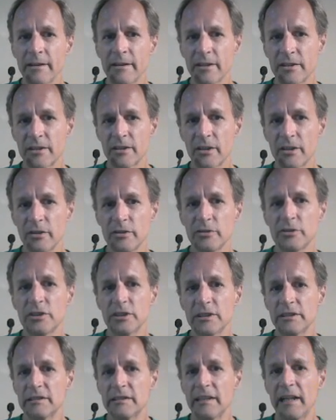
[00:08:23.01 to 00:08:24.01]
The
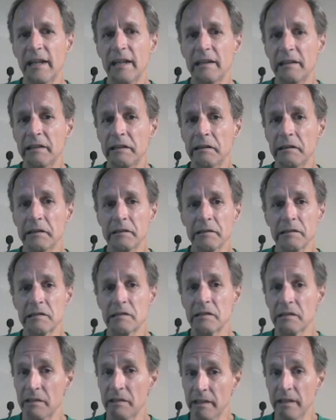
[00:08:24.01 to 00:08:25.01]
solution set
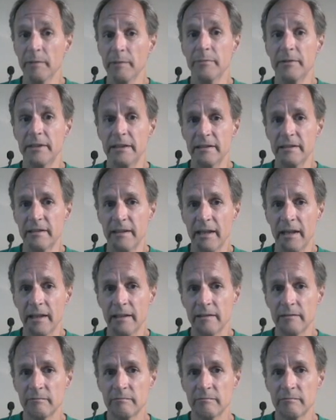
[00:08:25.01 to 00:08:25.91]
is the empty set.